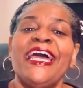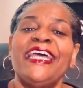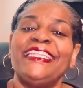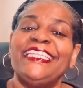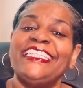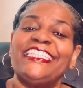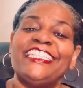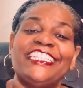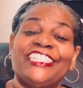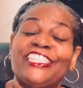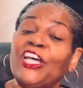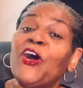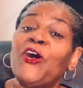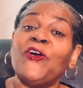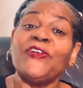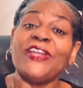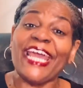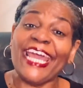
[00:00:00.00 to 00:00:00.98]
This is
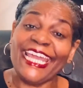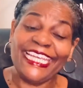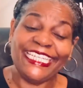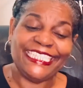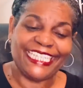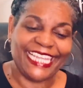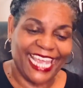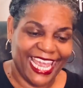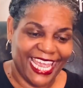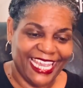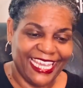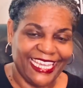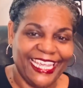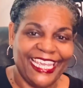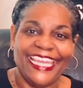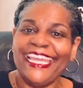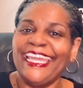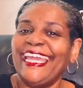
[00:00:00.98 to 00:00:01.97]
Zone 8A,
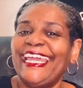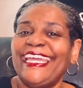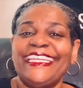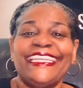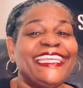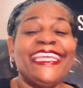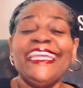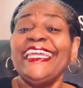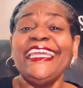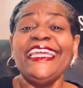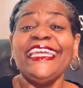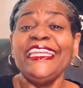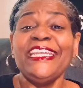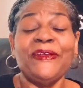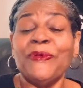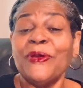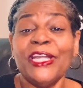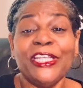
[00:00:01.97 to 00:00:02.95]
and
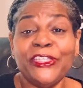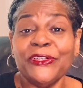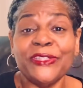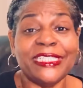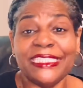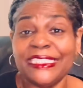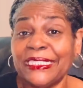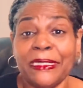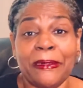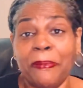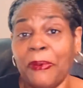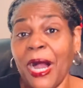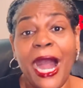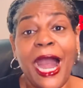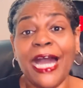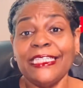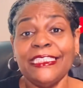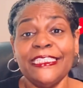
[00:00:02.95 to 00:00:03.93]
anywhere you can sit a
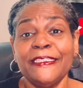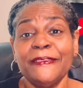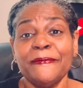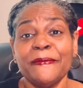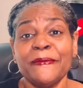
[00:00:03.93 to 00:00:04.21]
pot,